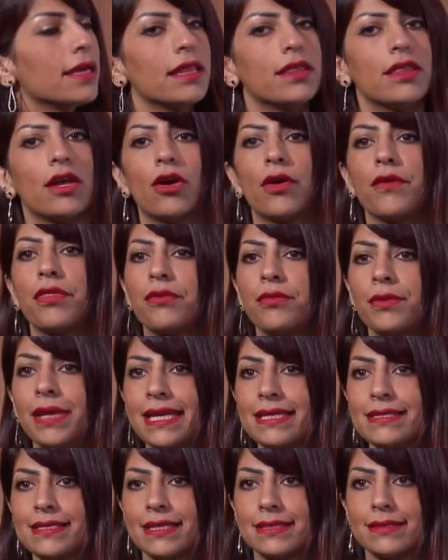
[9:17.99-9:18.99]
There are
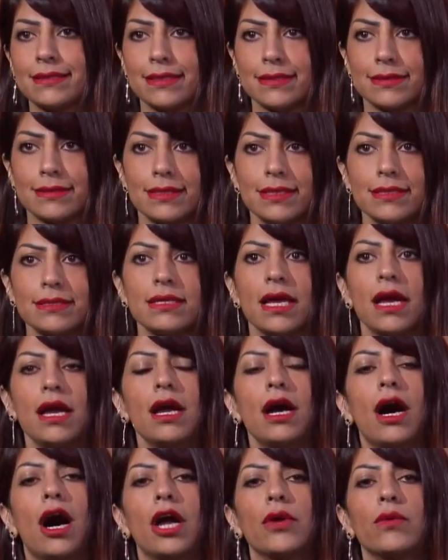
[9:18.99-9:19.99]
3 sentences.
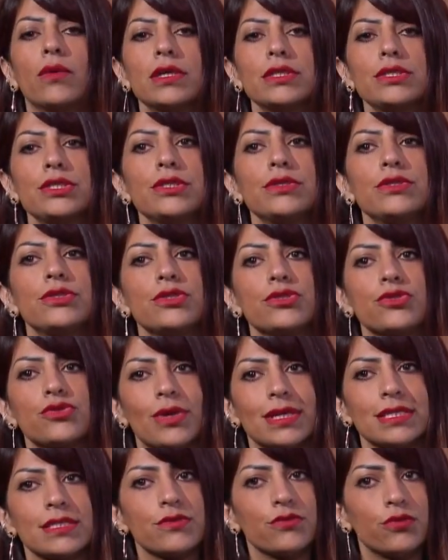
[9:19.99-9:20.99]
I want you to
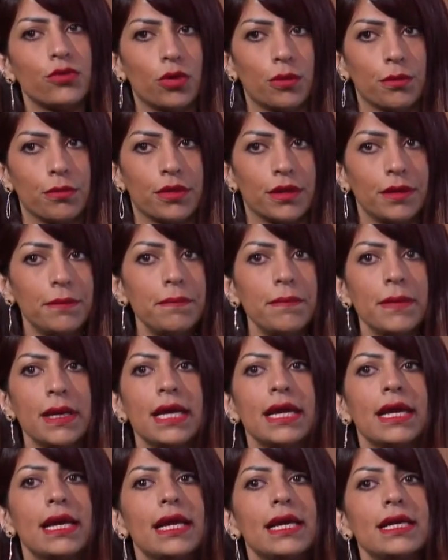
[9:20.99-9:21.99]
transform them
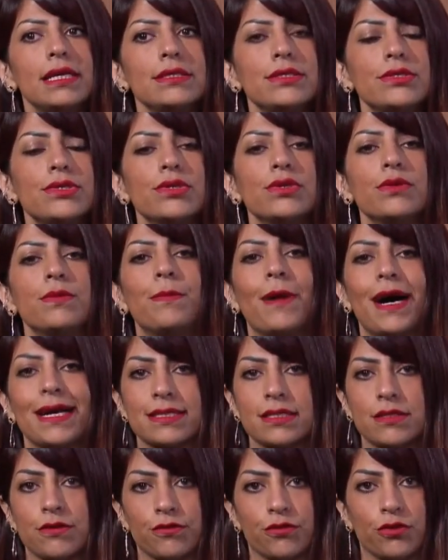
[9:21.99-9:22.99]
into
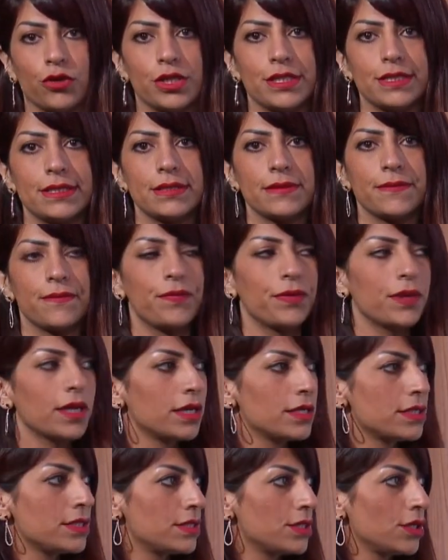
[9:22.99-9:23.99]
passive voice.
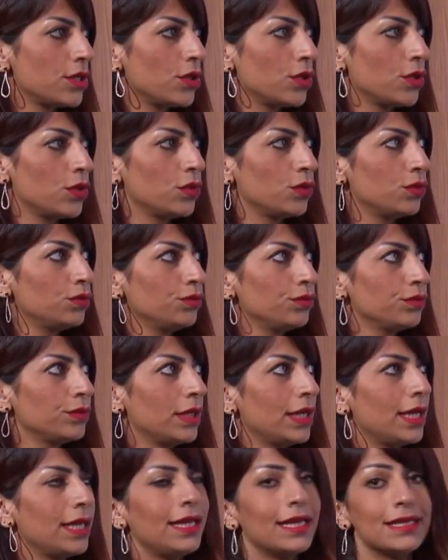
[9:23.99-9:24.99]
So
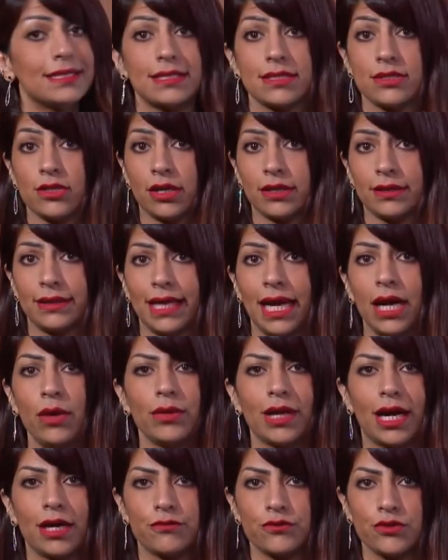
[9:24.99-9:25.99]
let's start now.
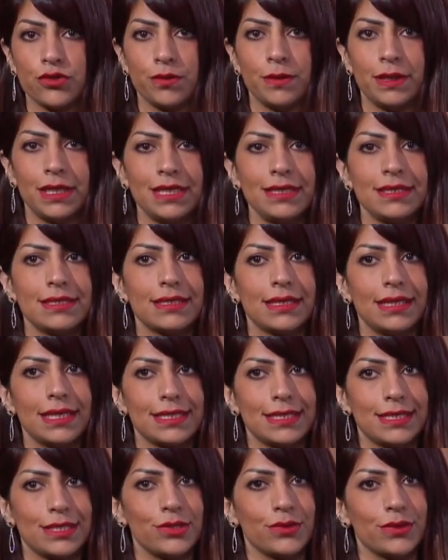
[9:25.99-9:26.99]
You have 2 minutes.
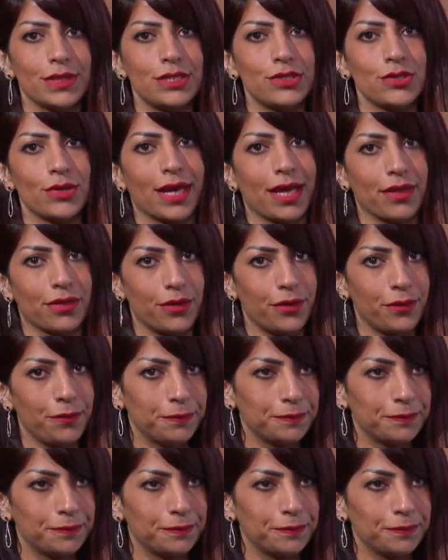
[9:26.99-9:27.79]
Let's do it together.